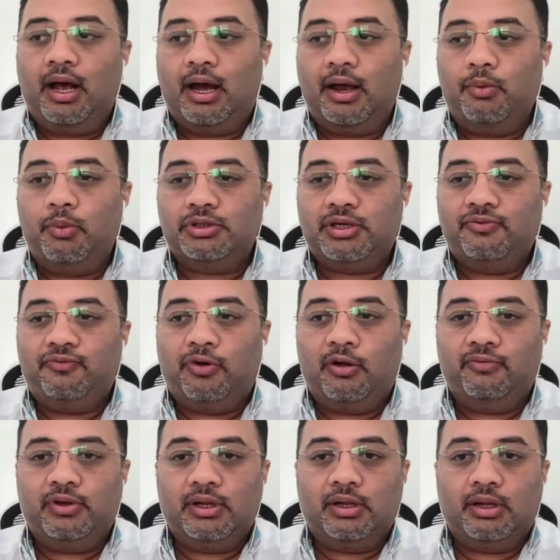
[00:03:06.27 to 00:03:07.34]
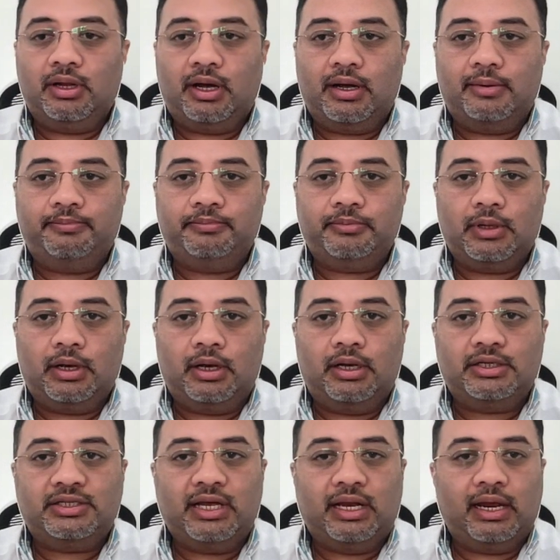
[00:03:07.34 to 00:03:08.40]
I was involved in um,
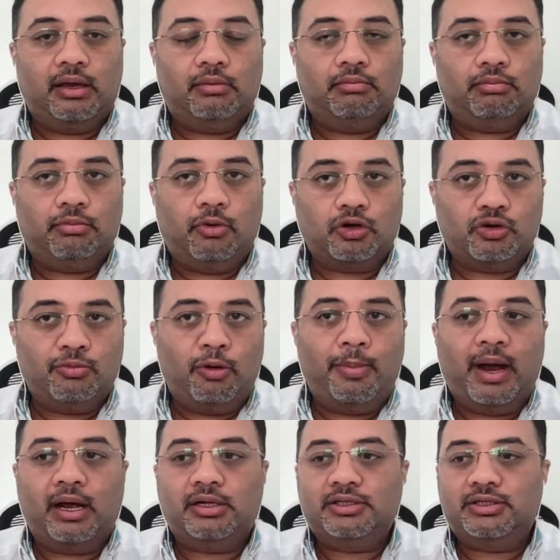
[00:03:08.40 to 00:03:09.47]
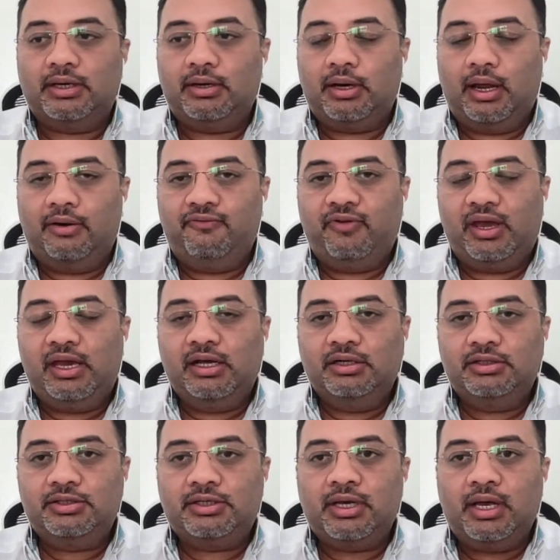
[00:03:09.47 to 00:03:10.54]
uh, selling automobiles and, and
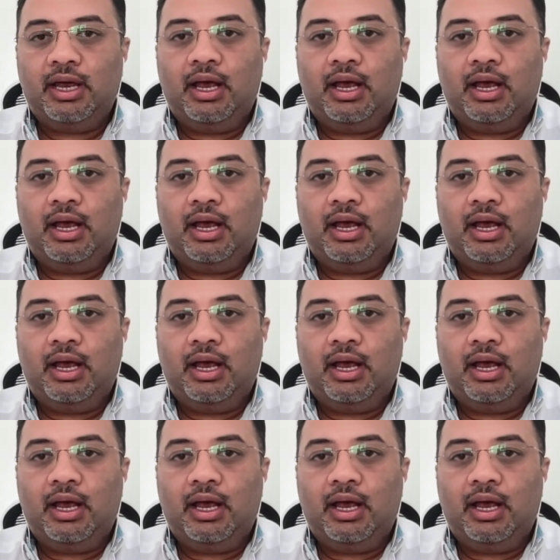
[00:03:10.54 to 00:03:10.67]
vehicles.